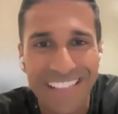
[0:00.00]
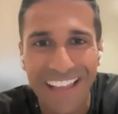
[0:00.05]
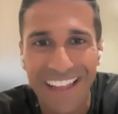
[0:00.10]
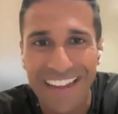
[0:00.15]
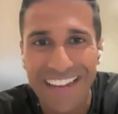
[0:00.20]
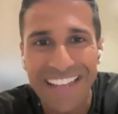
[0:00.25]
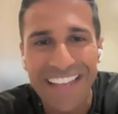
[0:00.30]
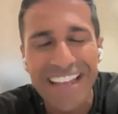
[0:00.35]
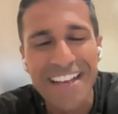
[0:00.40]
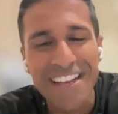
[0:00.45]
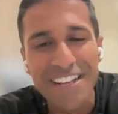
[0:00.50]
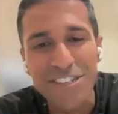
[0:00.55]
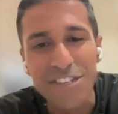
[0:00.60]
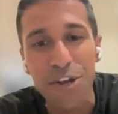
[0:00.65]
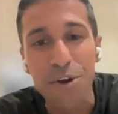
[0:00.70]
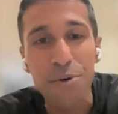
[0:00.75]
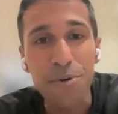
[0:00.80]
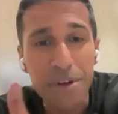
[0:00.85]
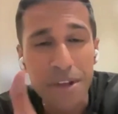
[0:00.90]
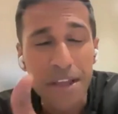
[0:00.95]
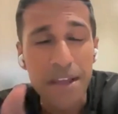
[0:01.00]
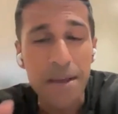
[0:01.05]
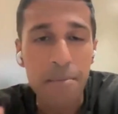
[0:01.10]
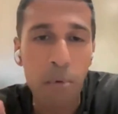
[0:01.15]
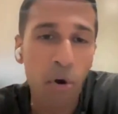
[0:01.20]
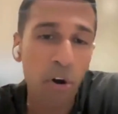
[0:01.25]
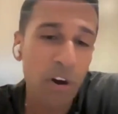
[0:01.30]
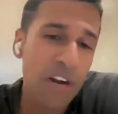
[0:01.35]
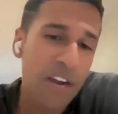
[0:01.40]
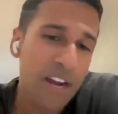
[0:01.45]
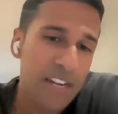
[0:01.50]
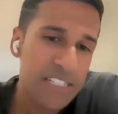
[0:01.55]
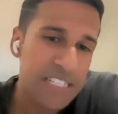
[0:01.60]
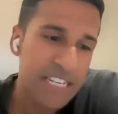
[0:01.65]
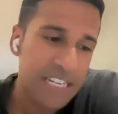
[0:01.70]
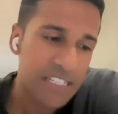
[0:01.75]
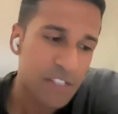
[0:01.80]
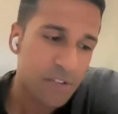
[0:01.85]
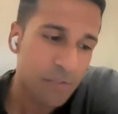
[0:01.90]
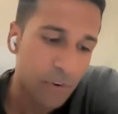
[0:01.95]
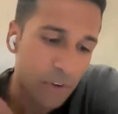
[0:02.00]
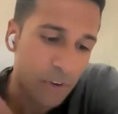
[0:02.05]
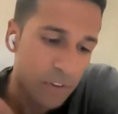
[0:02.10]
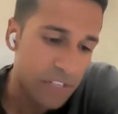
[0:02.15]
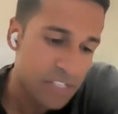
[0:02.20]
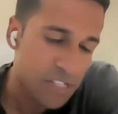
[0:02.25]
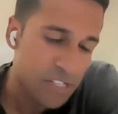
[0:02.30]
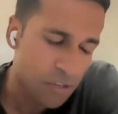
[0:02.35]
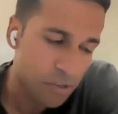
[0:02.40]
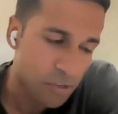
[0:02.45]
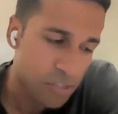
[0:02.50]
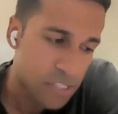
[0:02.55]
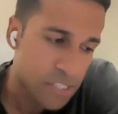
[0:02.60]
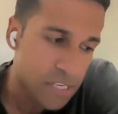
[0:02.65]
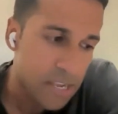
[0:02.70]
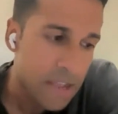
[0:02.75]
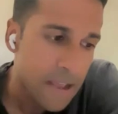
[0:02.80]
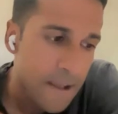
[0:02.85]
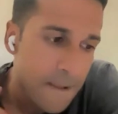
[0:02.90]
Like, so more context for your listeners.